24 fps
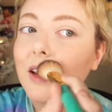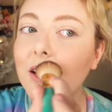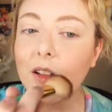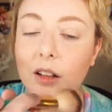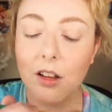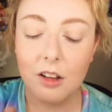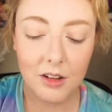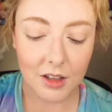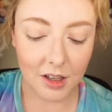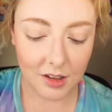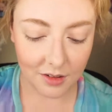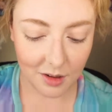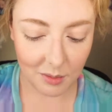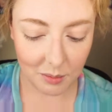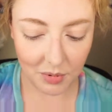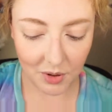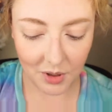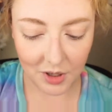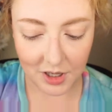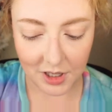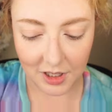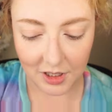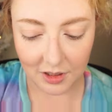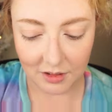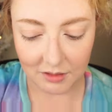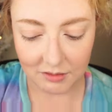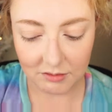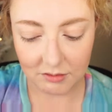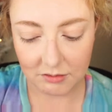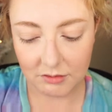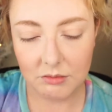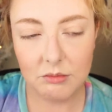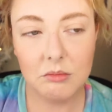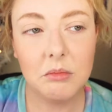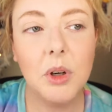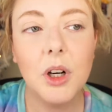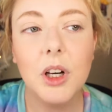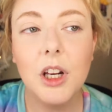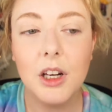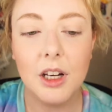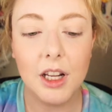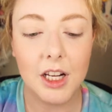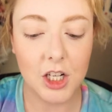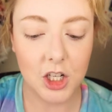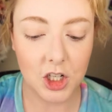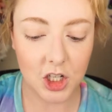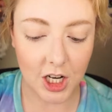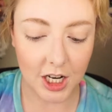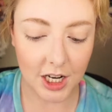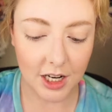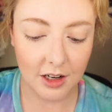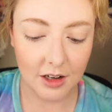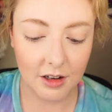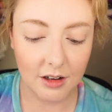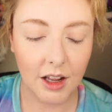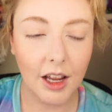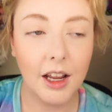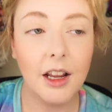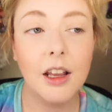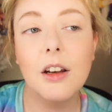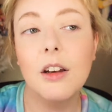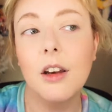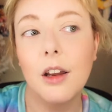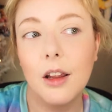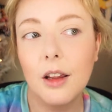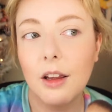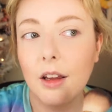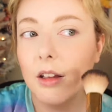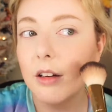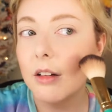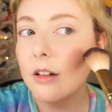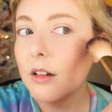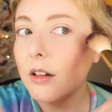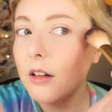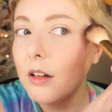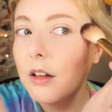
Well, that's a pretty nice shade. I can dig it.